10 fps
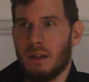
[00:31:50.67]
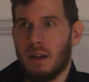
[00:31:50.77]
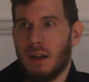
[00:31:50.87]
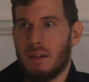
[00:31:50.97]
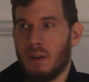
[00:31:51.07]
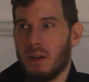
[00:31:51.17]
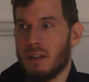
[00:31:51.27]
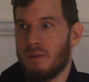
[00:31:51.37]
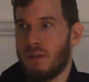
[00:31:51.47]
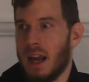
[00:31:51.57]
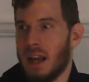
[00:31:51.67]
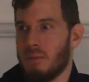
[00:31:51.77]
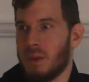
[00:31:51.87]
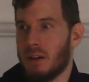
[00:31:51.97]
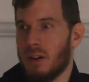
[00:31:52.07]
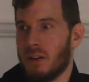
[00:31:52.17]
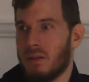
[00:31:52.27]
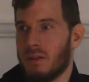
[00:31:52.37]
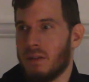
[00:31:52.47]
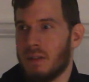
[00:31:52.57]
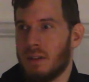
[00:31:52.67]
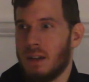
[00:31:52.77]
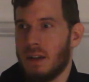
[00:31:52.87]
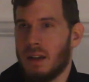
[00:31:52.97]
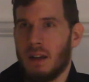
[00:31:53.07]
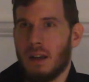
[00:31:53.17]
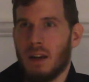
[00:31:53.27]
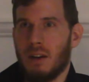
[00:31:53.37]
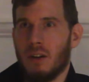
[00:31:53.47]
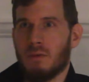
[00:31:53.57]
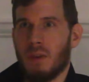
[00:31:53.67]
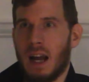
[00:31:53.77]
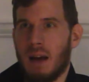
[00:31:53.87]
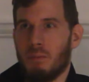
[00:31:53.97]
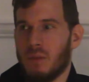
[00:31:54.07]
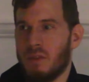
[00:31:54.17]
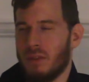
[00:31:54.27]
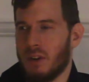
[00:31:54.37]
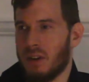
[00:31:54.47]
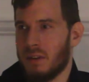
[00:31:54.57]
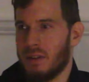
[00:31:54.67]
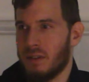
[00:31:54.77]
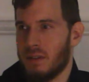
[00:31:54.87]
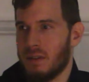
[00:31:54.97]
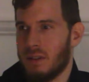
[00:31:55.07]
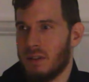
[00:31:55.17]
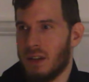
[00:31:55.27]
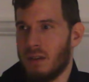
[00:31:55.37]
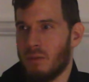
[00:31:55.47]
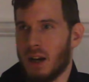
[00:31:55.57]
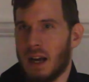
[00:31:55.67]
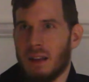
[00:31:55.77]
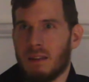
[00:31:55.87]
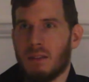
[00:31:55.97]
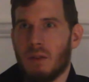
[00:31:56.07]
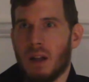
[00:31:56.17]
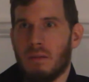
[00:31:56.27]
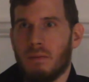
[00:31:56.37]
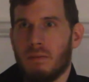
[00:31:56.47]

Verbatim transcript: He's always afraid because he knows what happened before. It didn't work out so well.